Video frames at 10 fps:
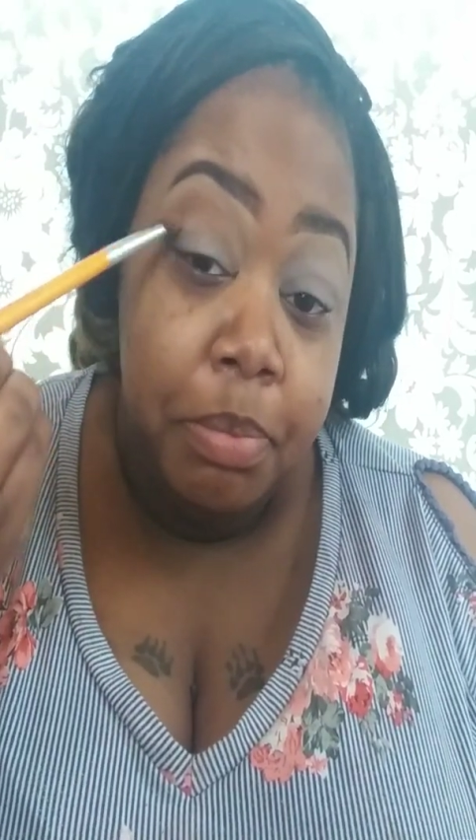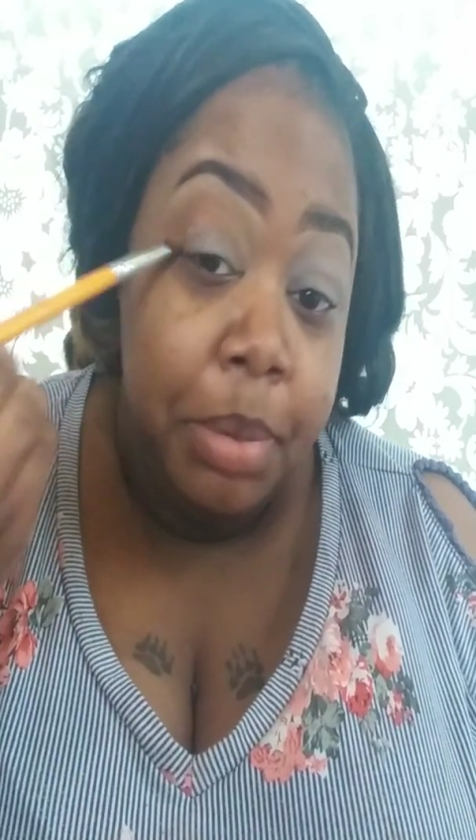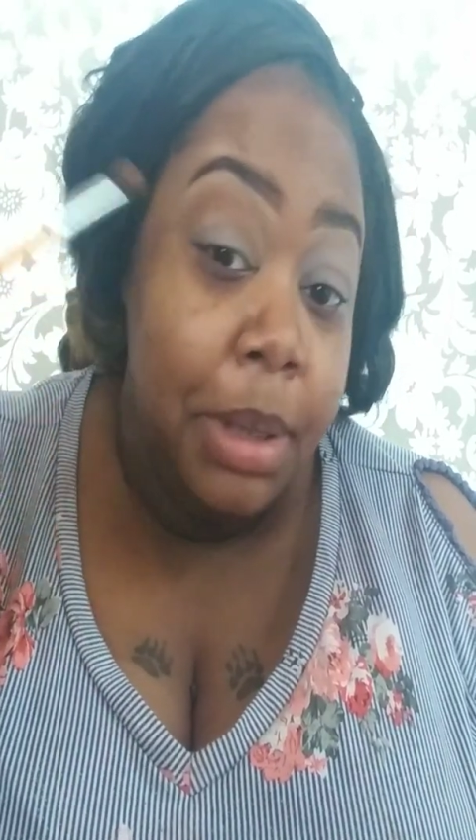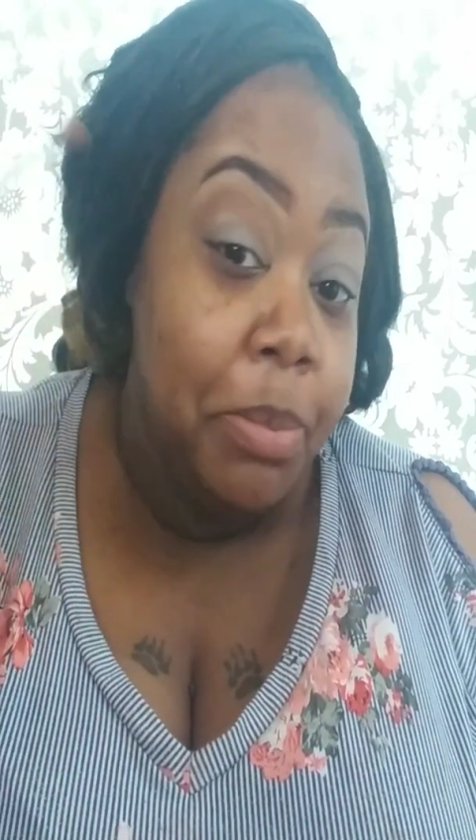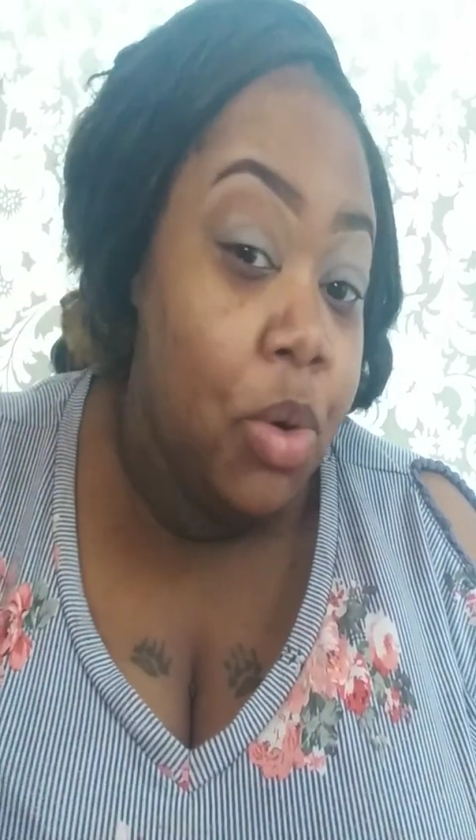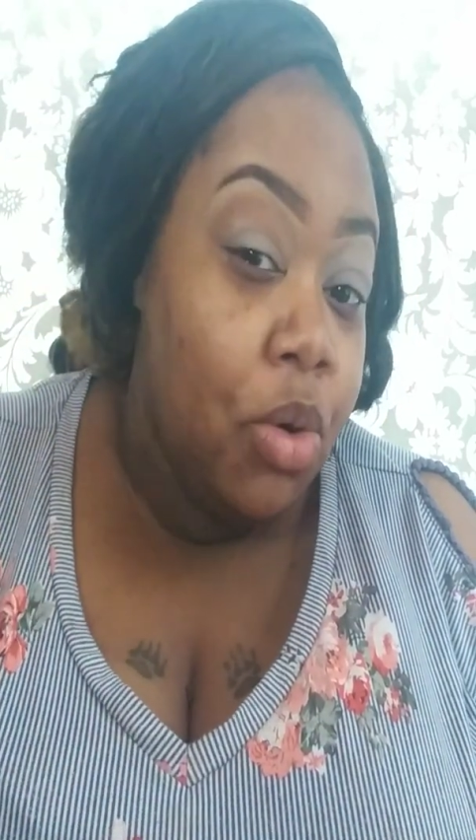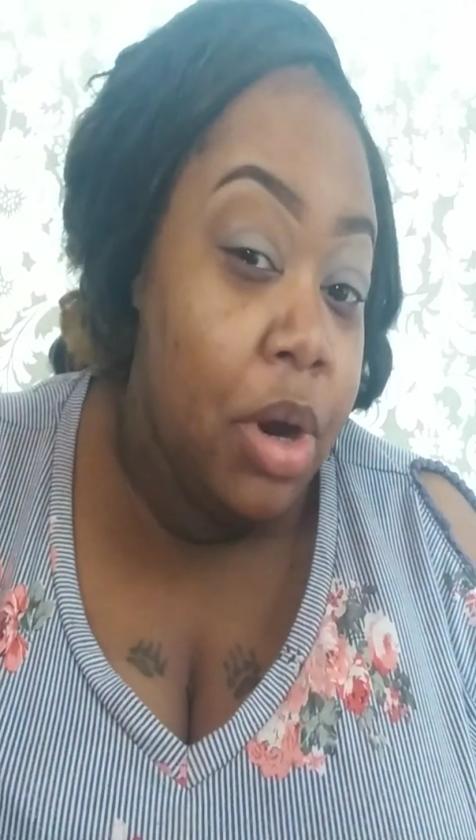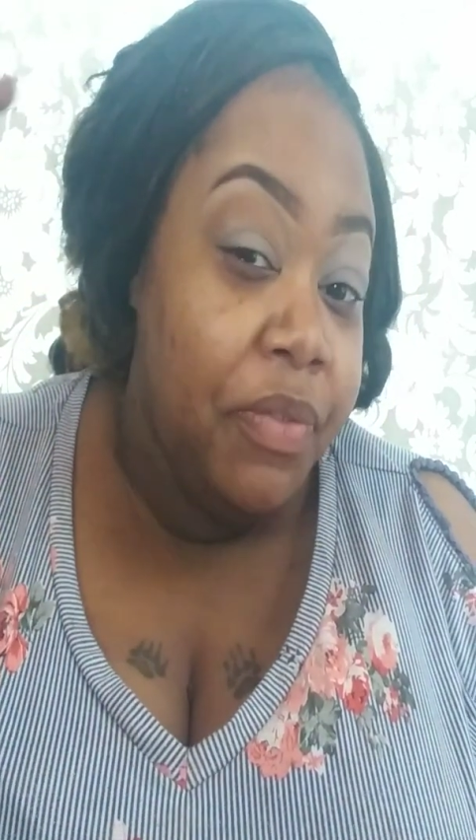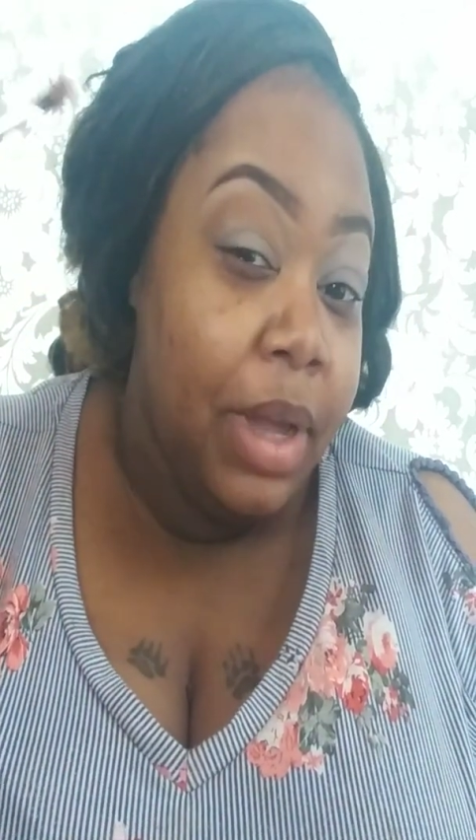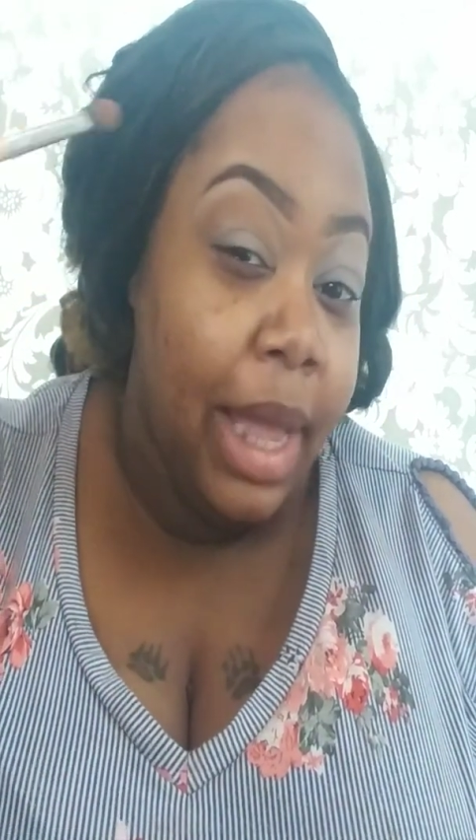been more
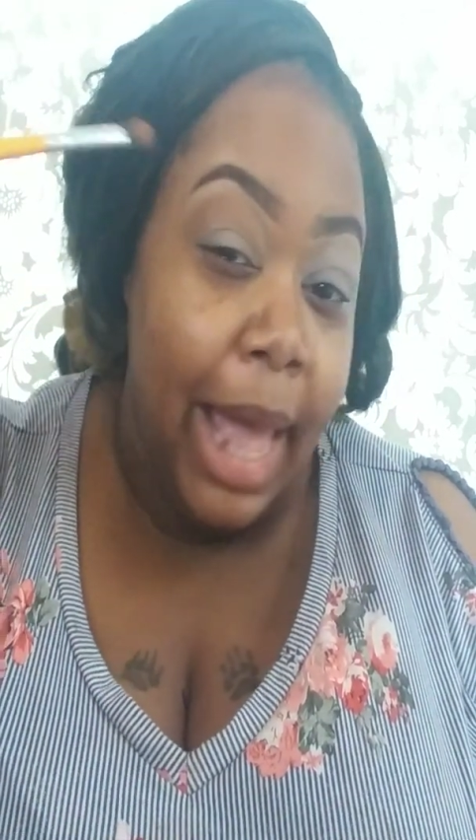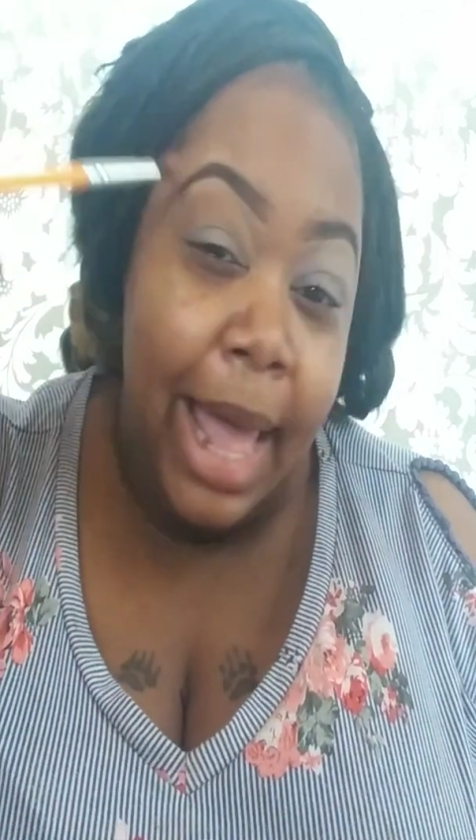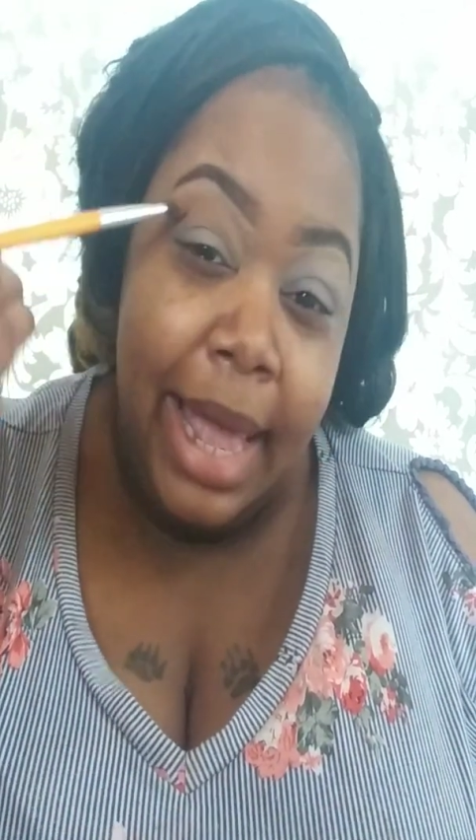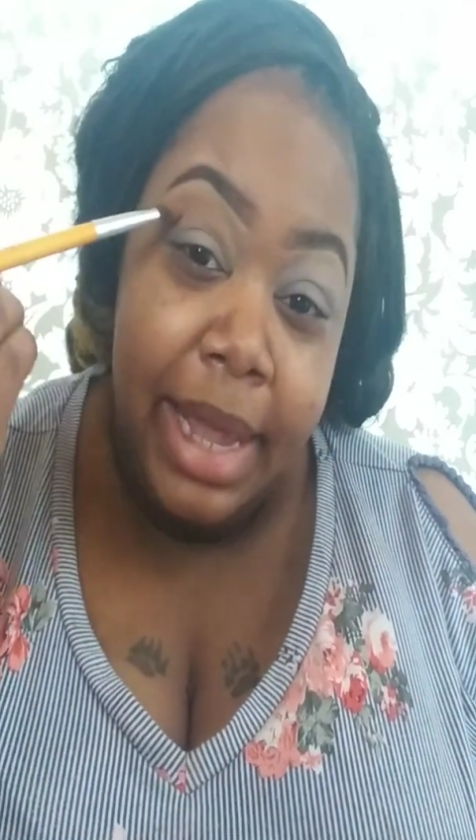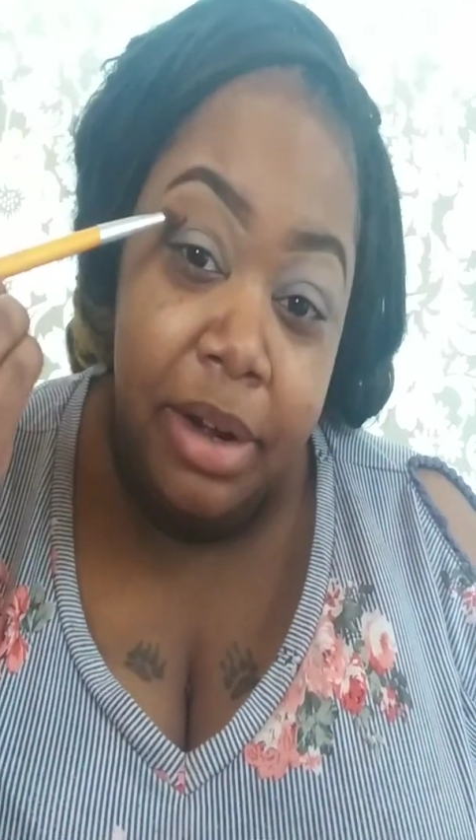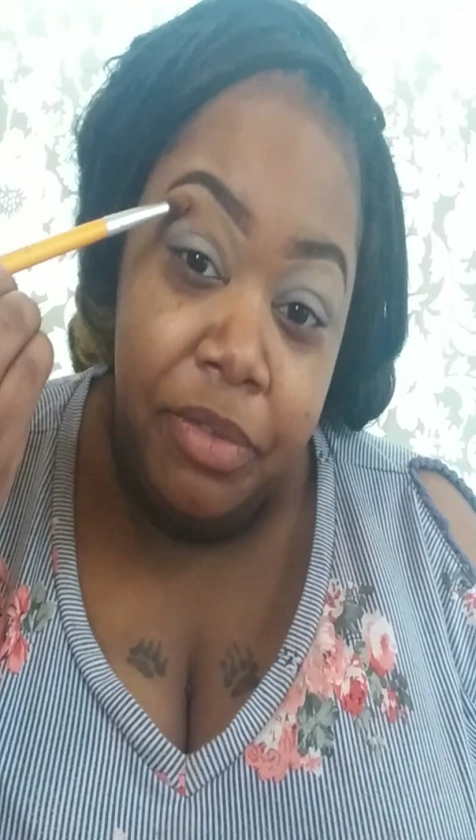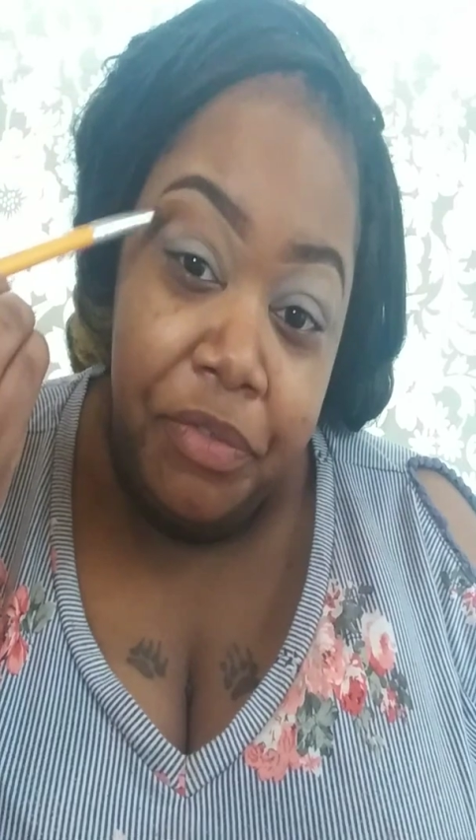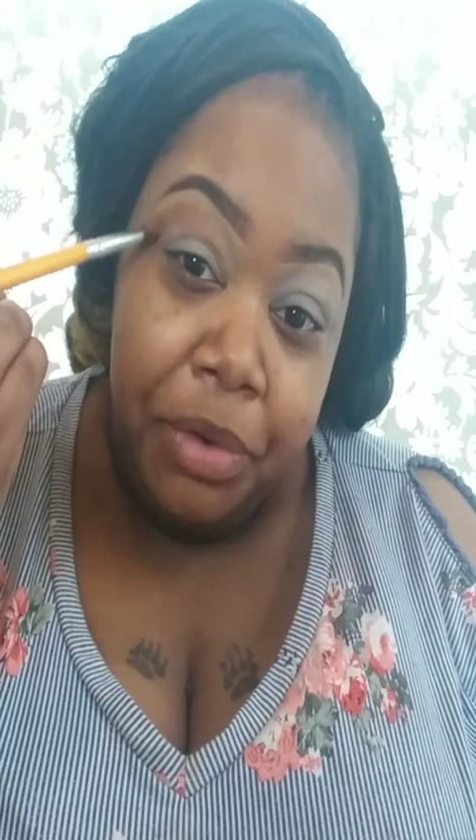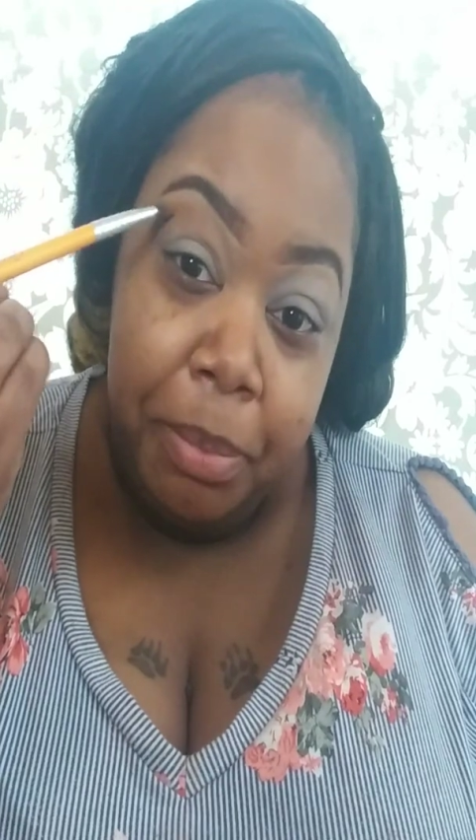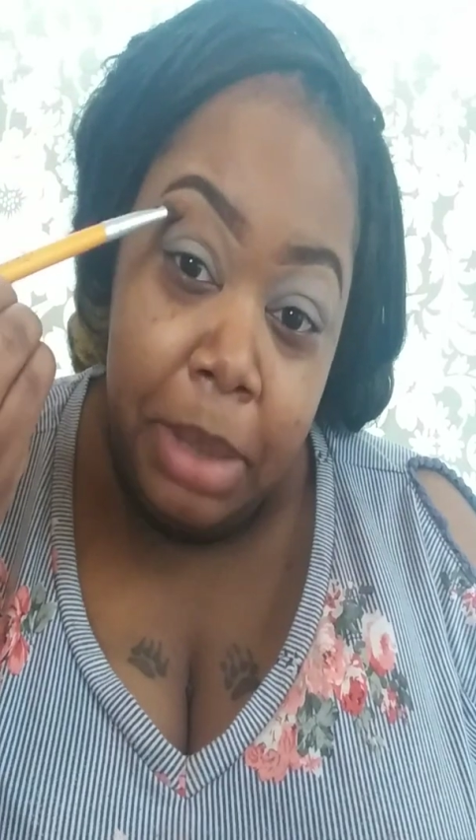of a guide
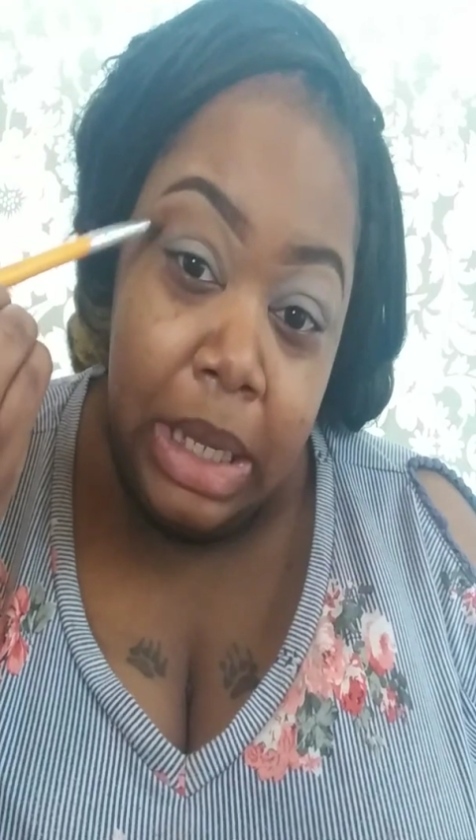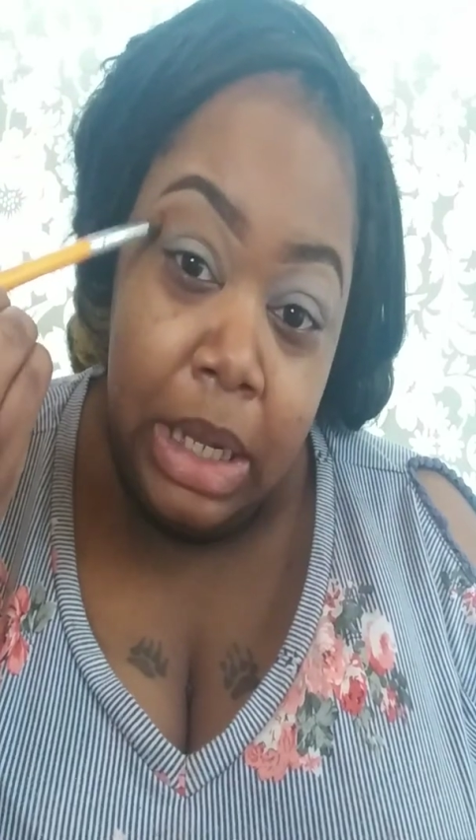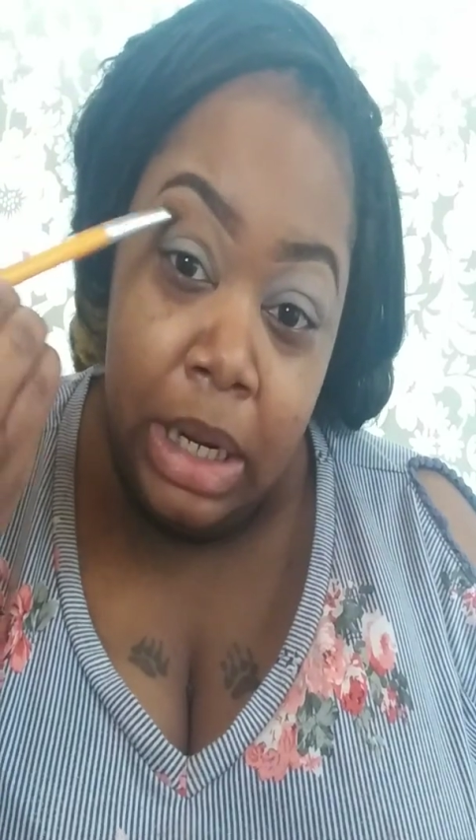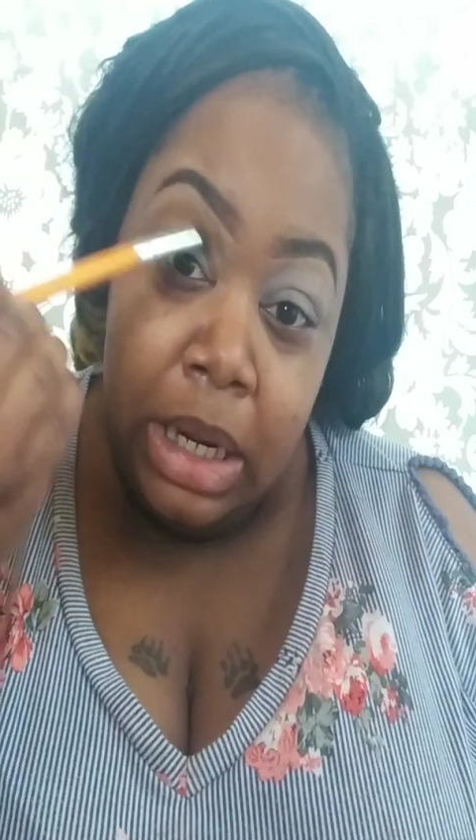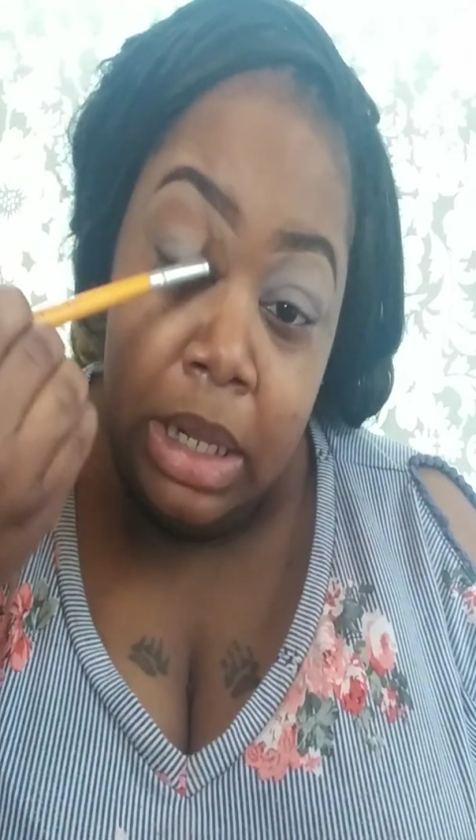for me